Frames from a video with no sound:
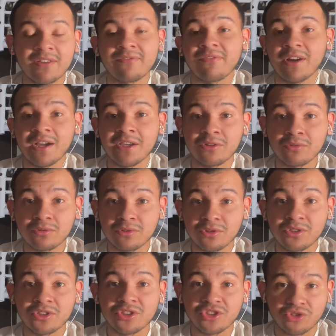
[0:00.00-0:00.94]
final
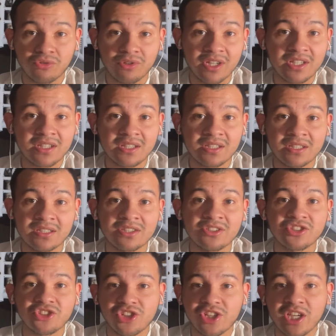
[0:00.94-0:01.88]
third strike in
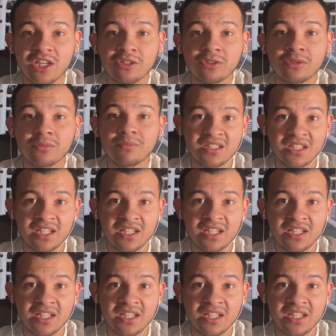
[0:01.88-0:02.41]
this channel,